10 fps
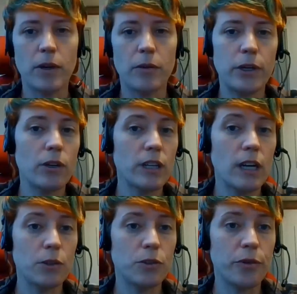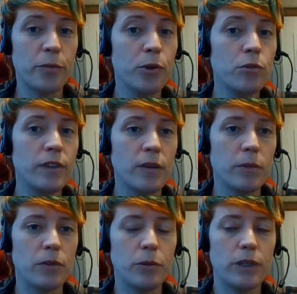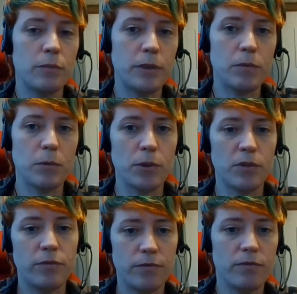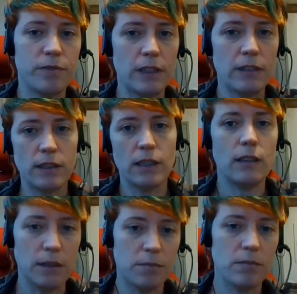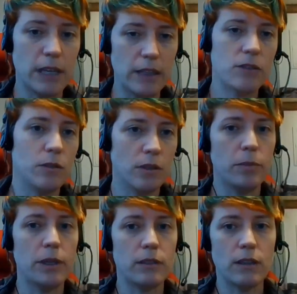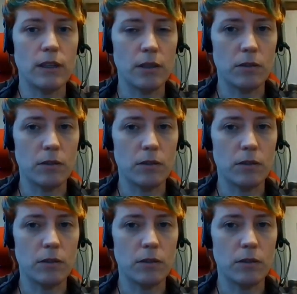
but, but yeah, we're not they, allowed to remove them, but we people put fencing next to them basically